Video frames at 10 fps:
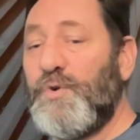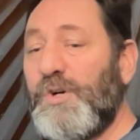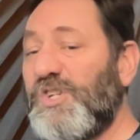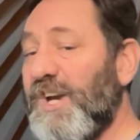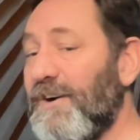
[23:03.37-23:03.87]
a
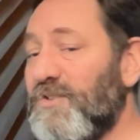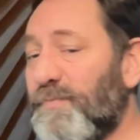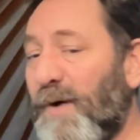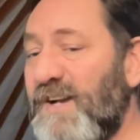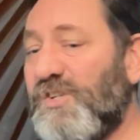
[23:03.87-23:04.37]
shared
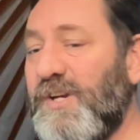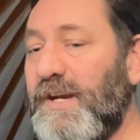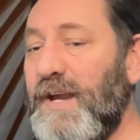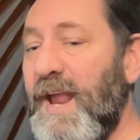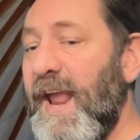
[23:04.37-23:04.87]

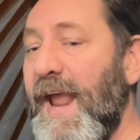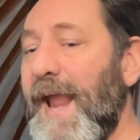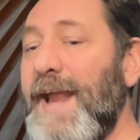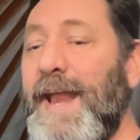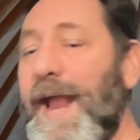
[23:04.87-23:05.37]
spreadsheet,
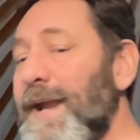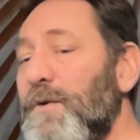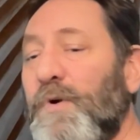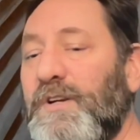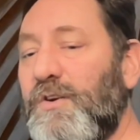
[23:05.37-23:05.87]
and
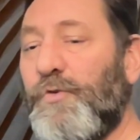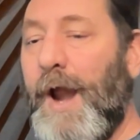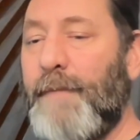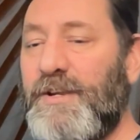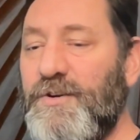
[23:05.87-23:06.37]
anyone can
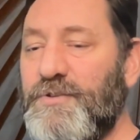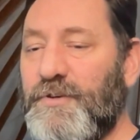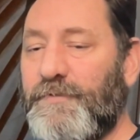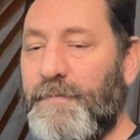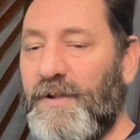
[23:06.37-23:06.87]
grab a user
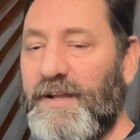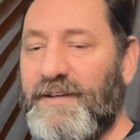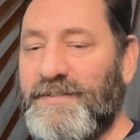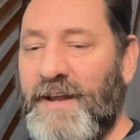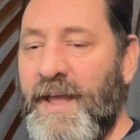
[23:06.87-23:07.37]
from the
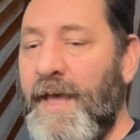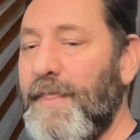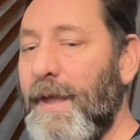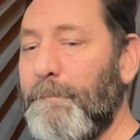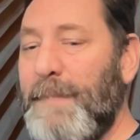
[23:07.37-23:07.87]
list
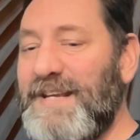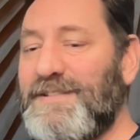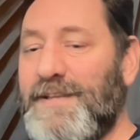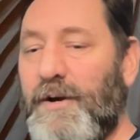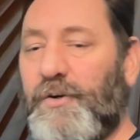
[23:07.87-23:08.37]
that meets
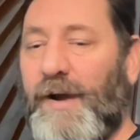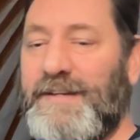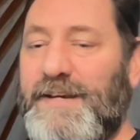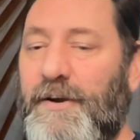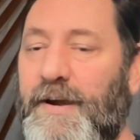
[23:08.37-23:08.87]
their
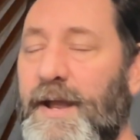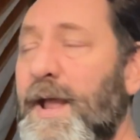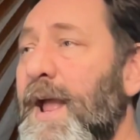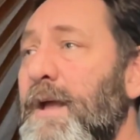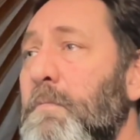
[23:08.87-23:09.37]
criteria,
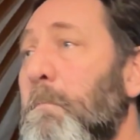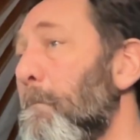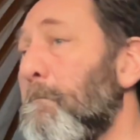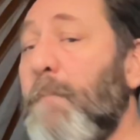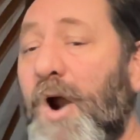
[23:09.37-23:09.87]

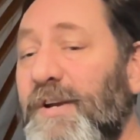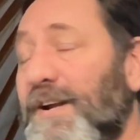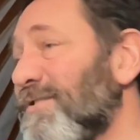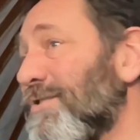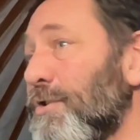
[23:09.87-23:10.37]
mark it
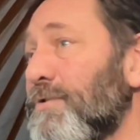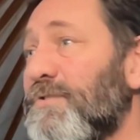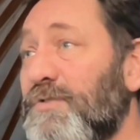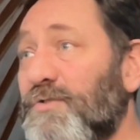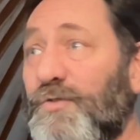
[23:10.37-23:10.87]
as
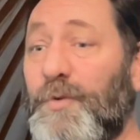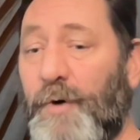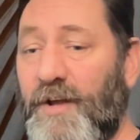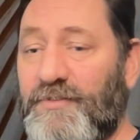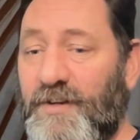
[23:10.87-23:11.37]
used so someone
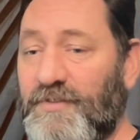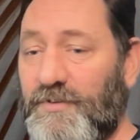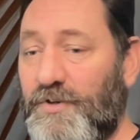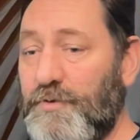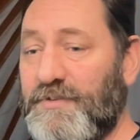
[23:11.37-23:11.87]
else doesn't
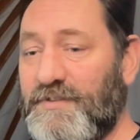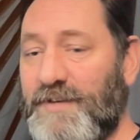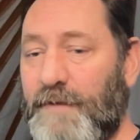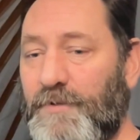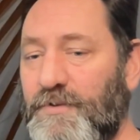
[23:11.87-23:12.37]
use the
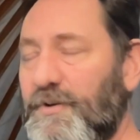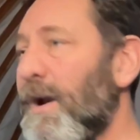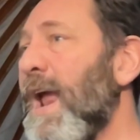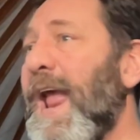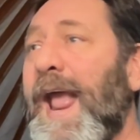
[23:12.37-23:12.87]
same user,
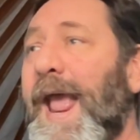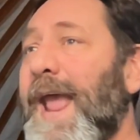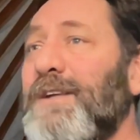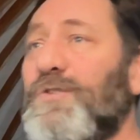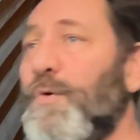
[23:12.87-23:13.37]

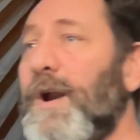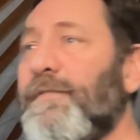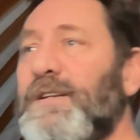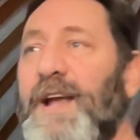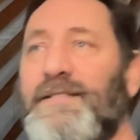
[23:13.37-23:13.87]
and do
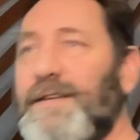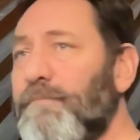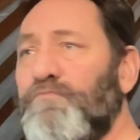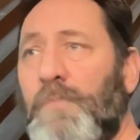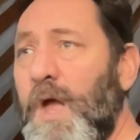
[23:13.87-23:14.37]
whatever
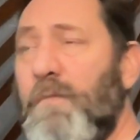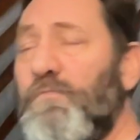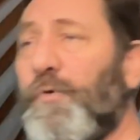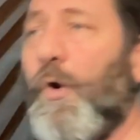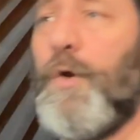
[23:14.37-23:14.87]
testing, throw it